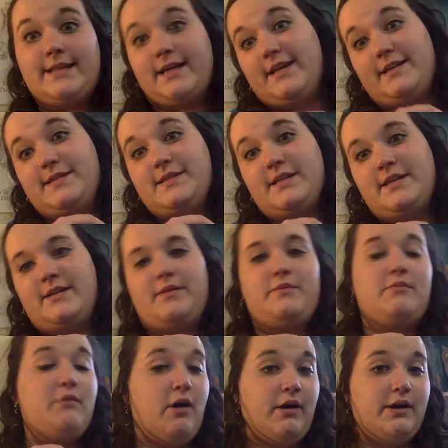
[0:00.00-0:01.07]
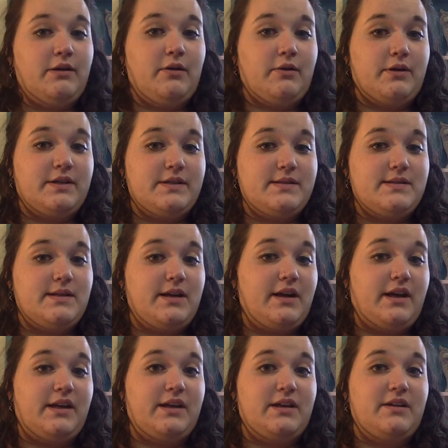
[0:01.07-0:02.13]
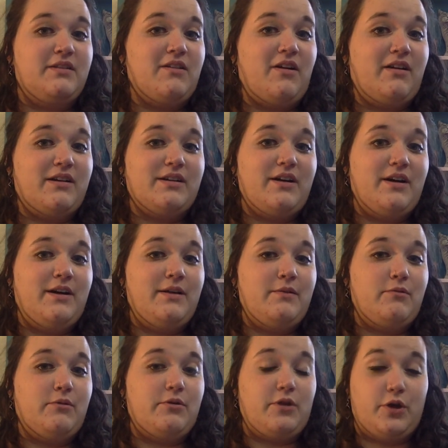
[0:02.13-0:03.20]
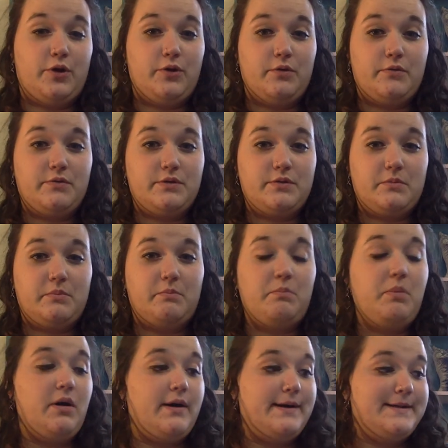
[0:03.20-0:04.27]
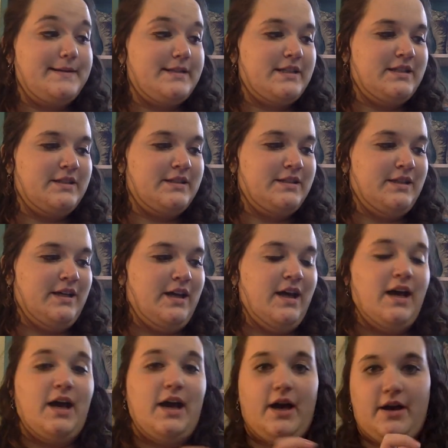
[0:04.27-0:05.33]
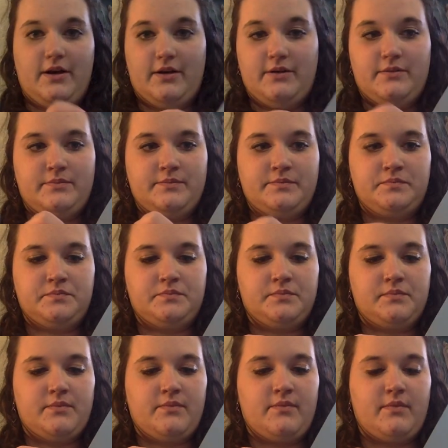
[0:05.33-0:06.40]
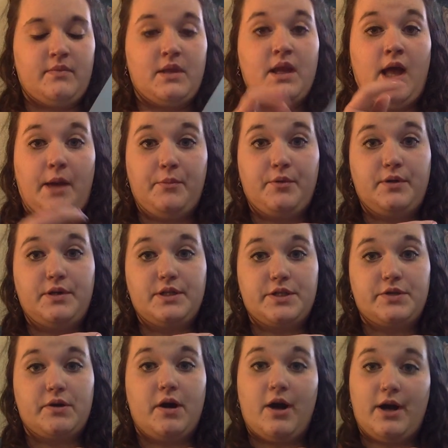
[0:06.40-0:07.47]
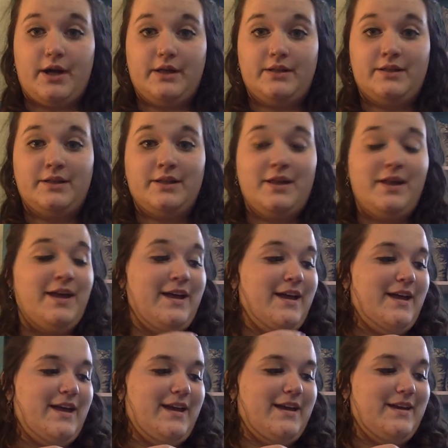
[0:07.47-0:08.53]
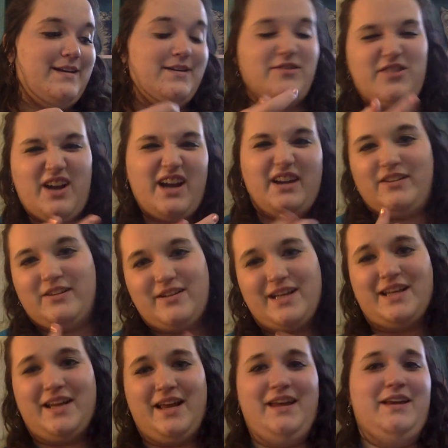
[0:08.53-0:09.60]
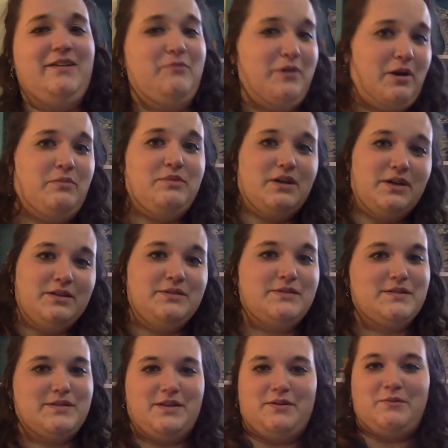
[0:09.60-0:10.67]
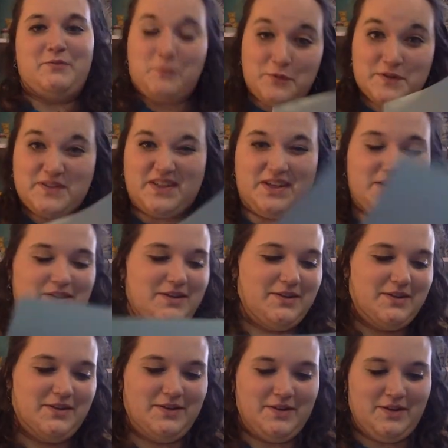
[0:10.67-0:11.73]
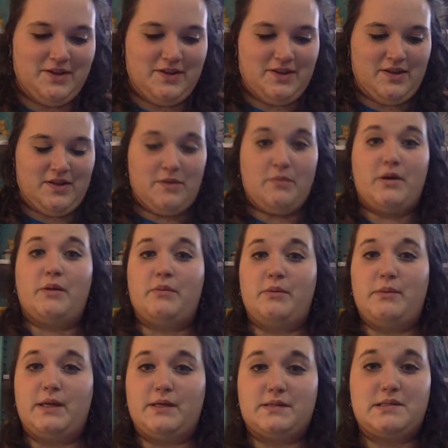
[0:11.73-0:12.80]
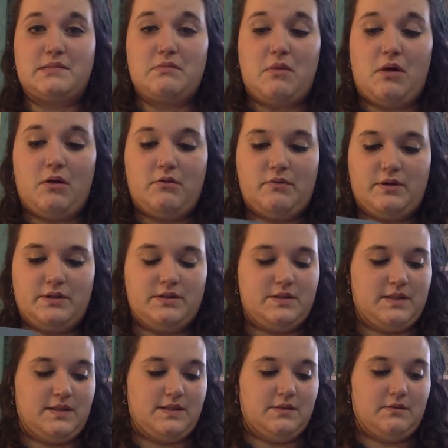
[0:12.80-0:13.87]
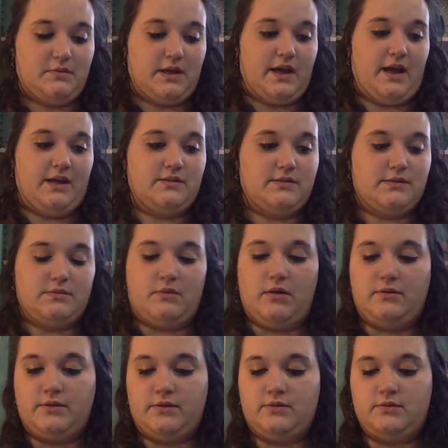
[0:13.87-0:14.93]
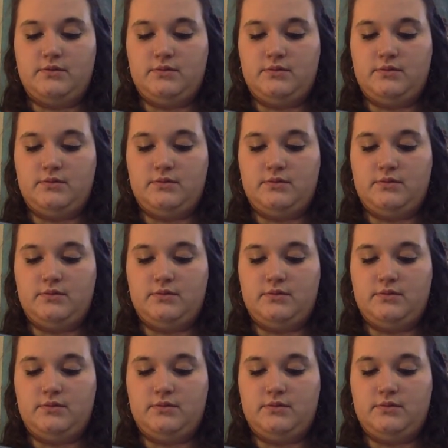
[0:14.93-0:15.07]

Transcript: I said, I'm not an artist, and I cannot cut worth a hoot, but I'm going to try, and it'll kind of look like an egg when I'm done, so we'll see. But I'm going to make a small one since my hat's smaller.